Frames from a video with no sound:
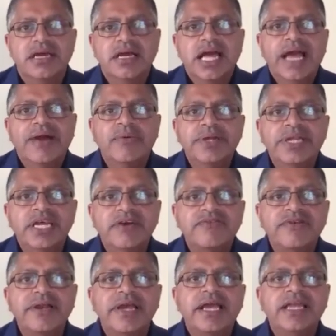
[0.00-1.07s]
And
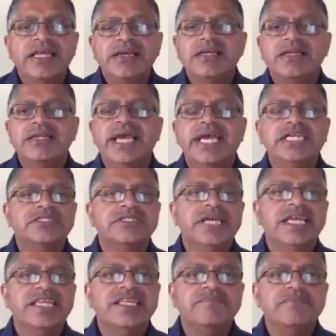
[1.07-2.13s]
whenever any nation,
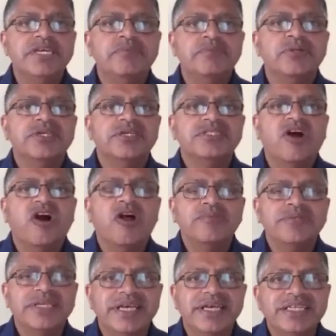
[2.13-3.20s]
any people does
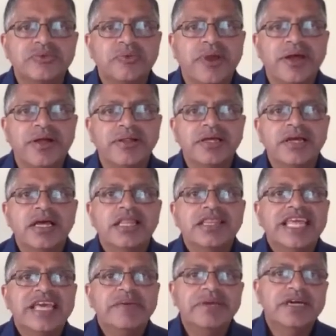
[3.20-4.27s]
harm to Israel,
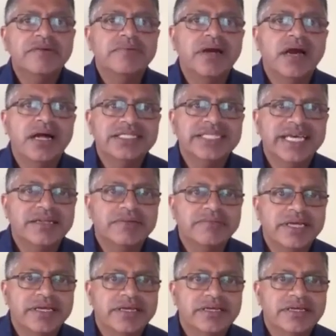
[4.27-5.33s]
they become God's enemy.
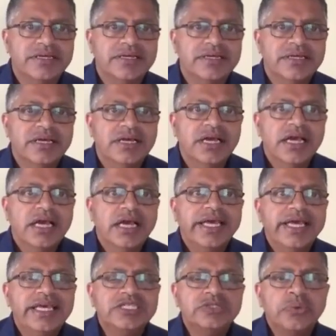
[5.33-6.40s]

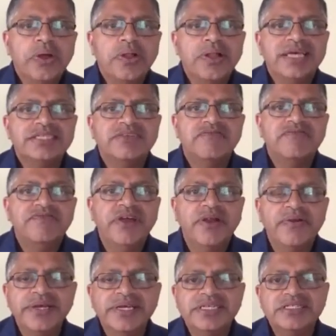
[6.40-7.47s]
Israel has a
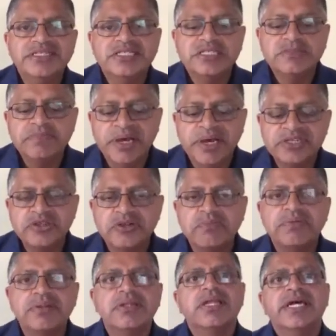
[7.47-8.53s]
very special
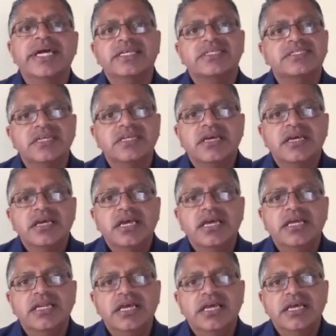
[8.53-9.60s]
place
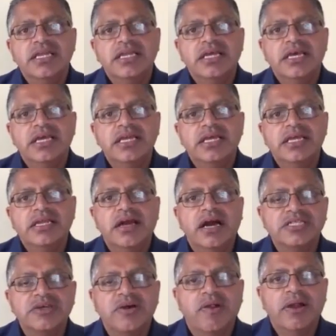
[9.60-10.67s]
in, in, in, in
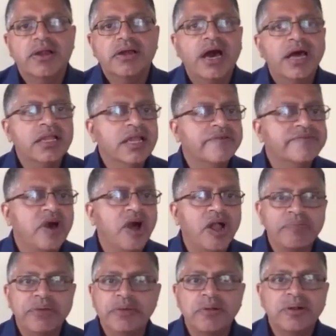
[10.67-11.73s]
God's heart. God loves
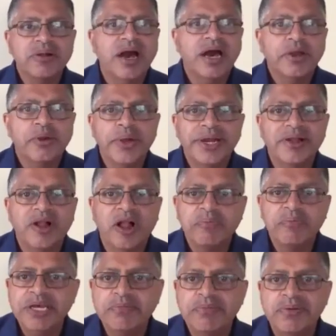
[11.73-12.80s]
all people. God created all
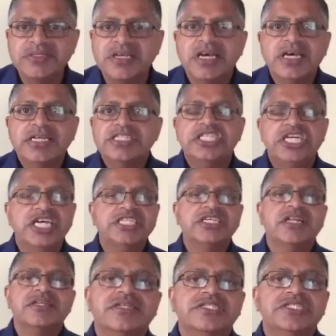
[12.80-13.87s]
peoples,
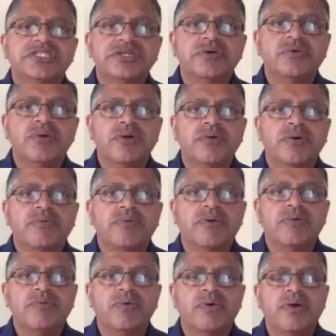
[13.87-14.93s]
Gentile Jew. We're,
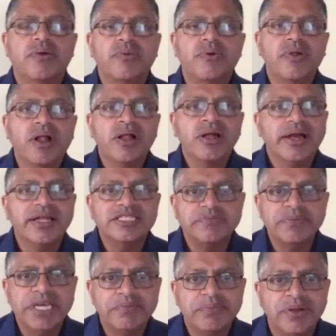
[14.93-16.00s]
we're, we're, we're all God's
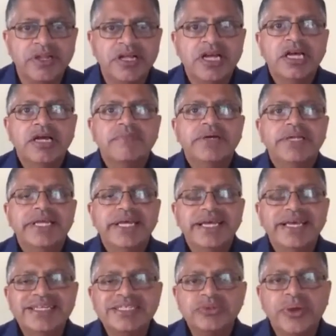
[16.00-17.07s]
people. But
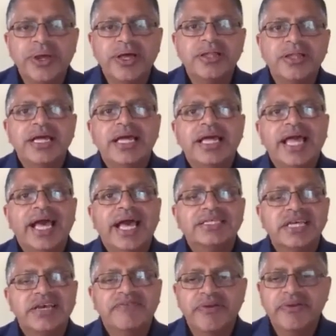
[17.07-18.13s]
Israel
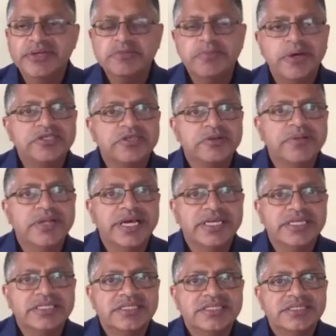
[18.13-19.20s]
has a very special
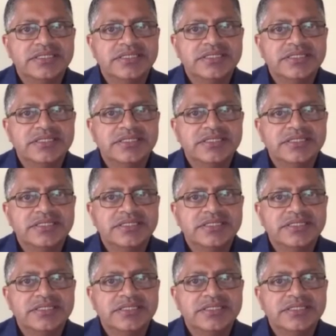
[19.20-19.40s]
place.